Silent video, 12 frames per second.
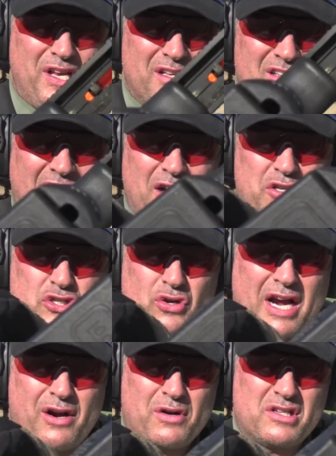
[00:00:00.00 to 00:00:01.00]
the entire
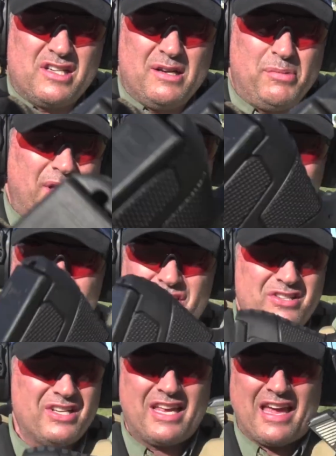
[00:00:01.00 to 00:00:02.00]
striker assembly, which
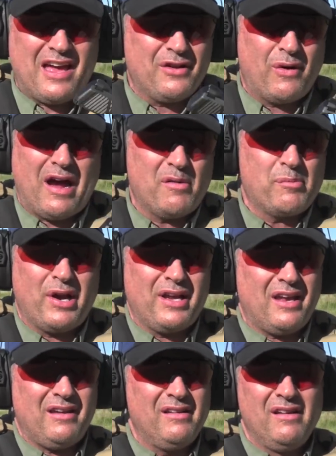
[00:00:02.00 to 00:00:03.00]
is again
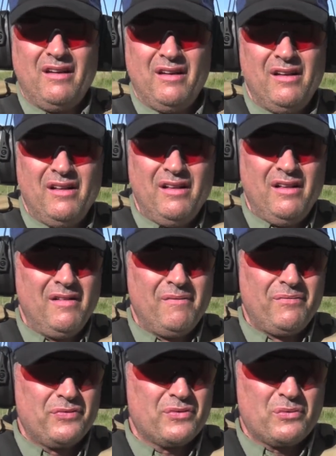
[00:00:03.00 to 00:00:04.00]
groundbreaking.
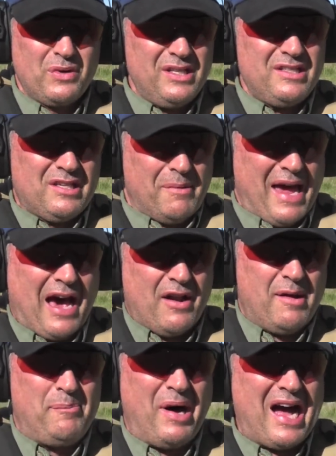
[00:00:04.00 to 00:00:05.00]
Really some
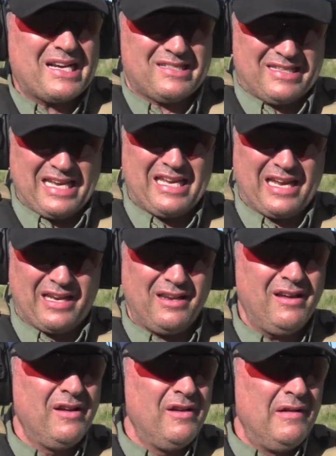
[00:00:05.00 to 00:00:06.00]
out-of-box thinking
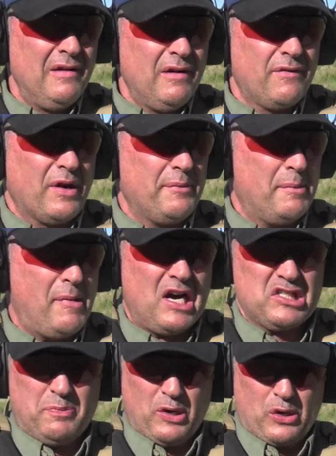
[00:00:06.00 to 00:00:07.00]
from the
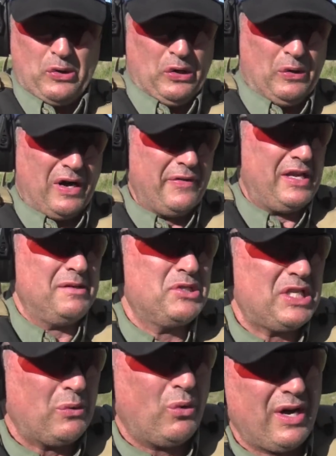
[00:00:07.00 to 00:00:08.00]
Mossberg crew on the
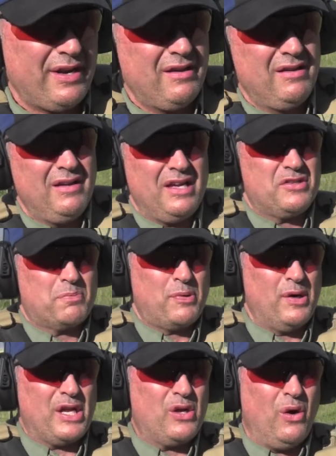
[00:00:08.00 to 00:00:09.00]
MC1. It's
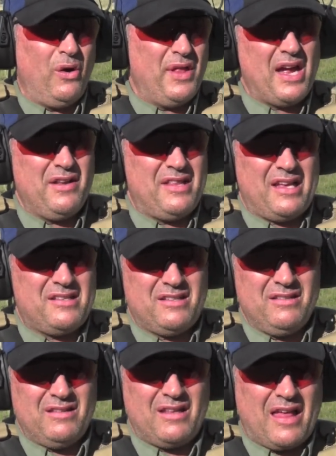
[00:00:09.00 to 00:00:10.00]
pretty cool.
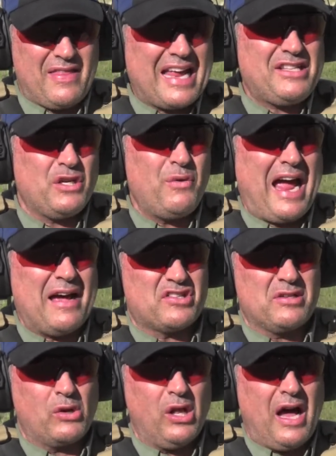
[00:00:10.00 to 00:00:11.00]
They do have
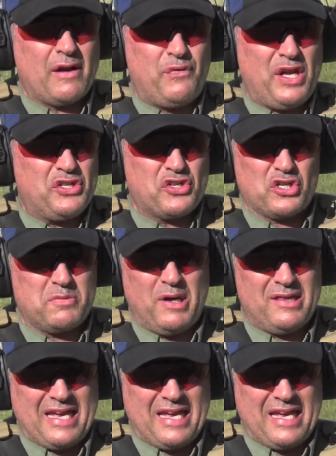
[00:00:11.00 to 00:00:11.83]
some Glock features, but